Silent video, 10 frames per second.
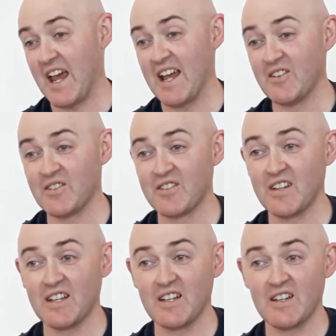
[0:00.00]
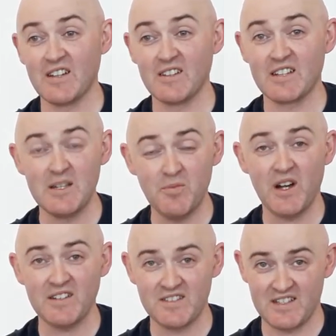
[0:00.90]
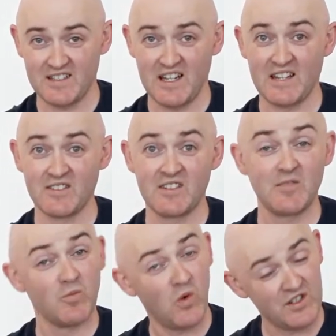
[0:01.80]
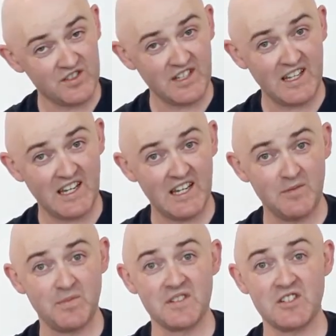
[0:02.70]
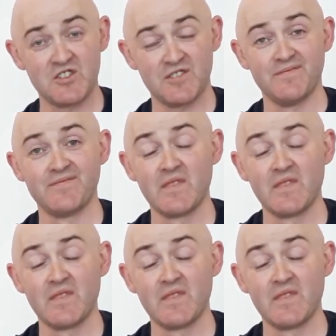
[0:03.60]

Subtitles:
And keep practicing and watch that head position.